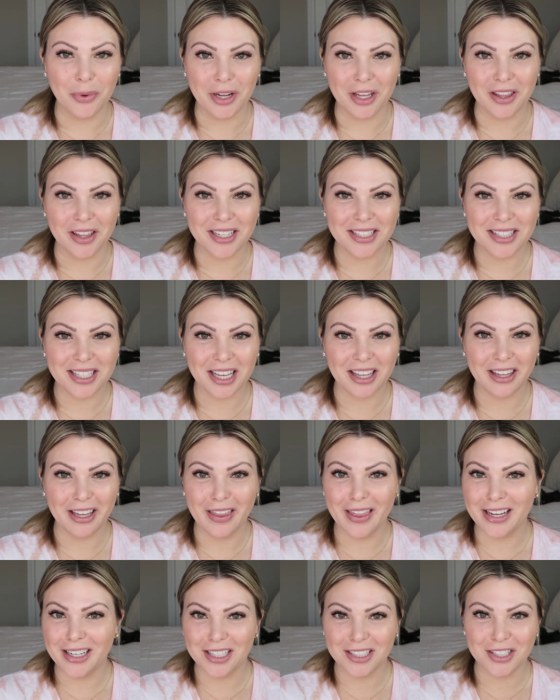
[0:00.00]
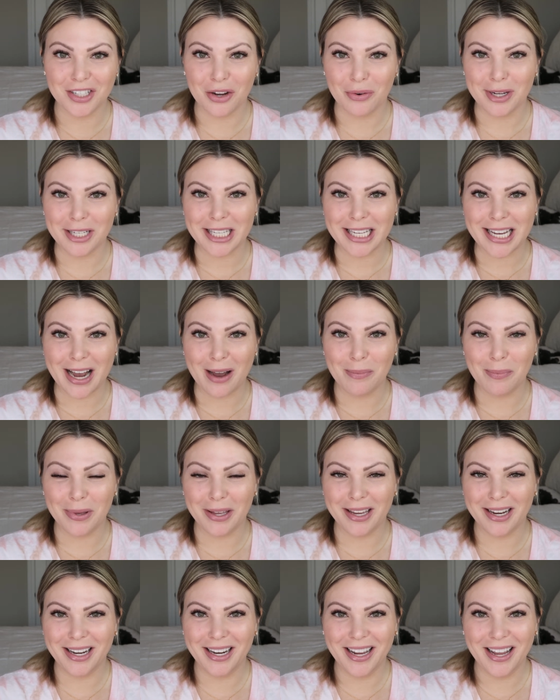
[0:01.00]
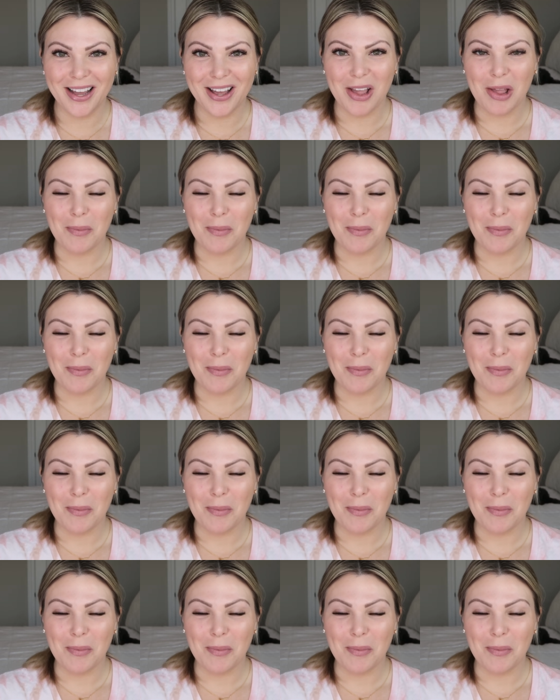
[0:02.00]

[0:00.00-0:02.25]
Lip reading: Realistically, that doesn't always happen,